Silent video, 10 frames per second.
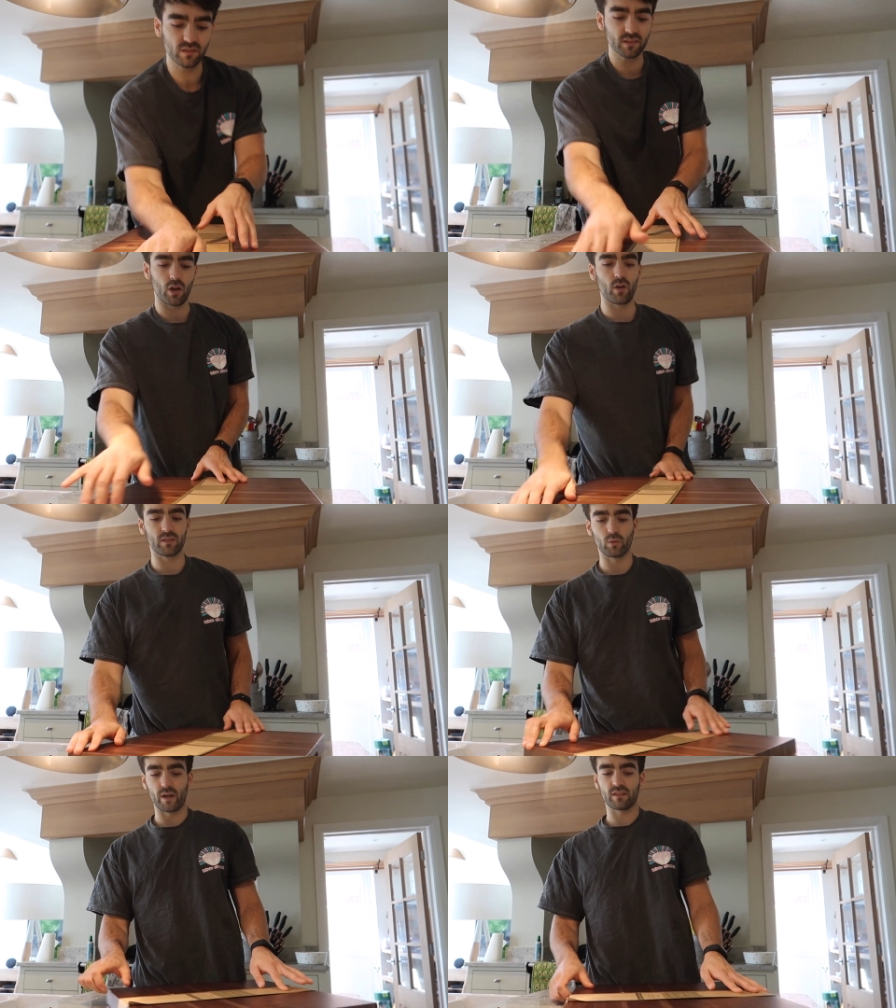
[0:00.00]
So
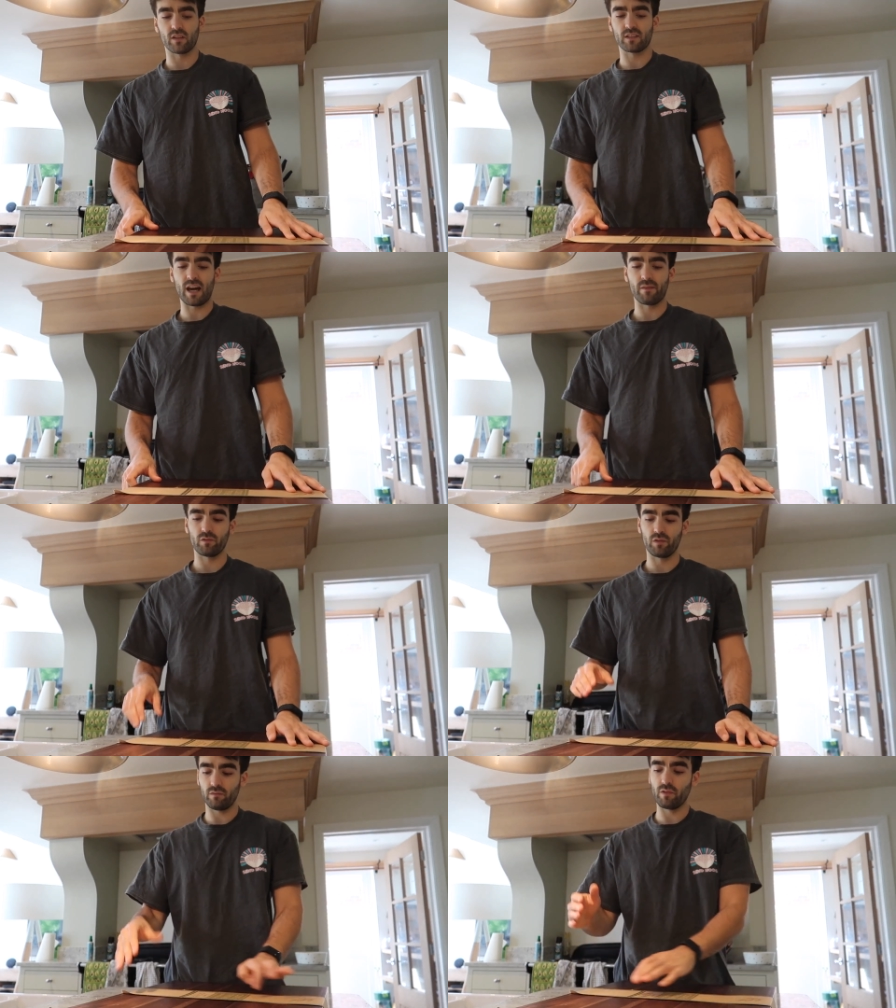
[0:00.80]
it's always good to have a
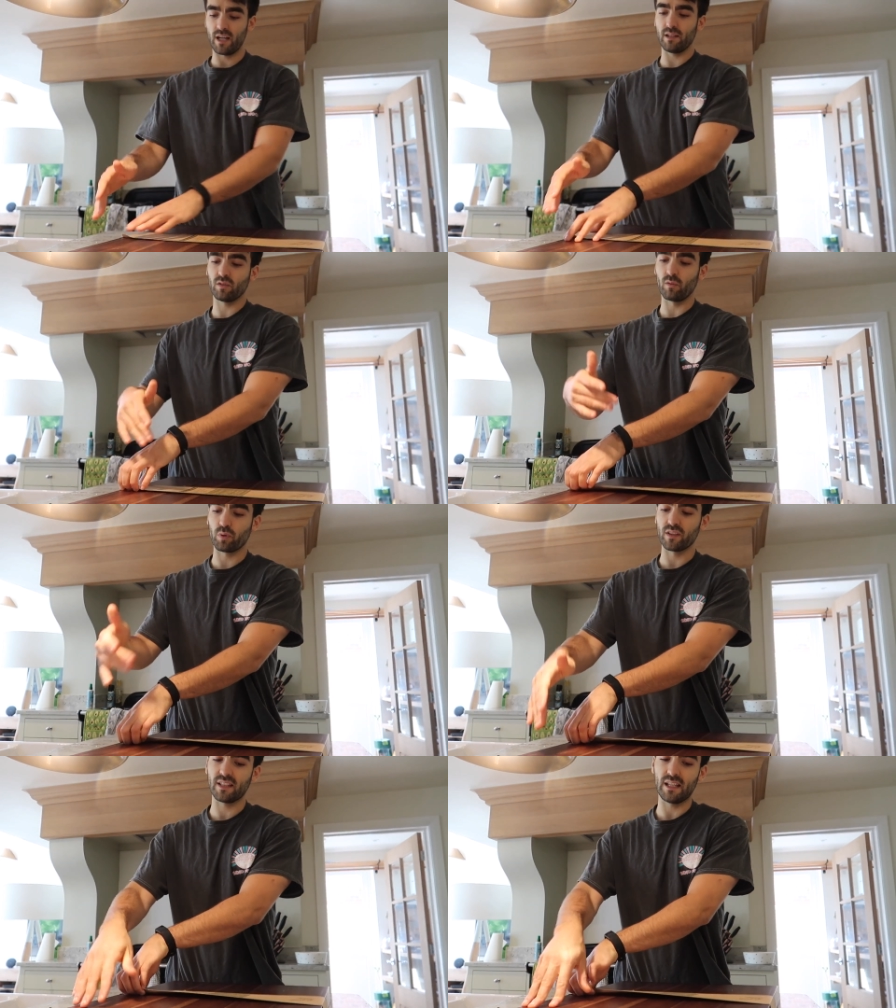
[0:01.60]
really sort of
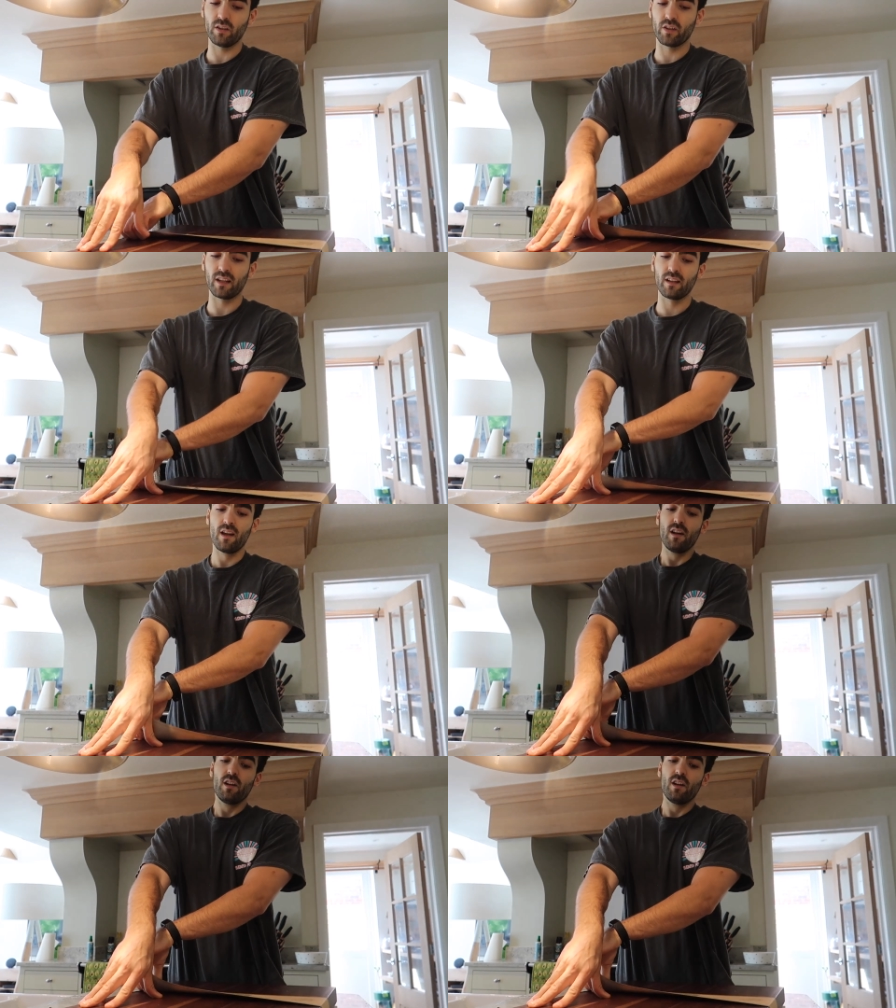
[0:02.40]
pristine looking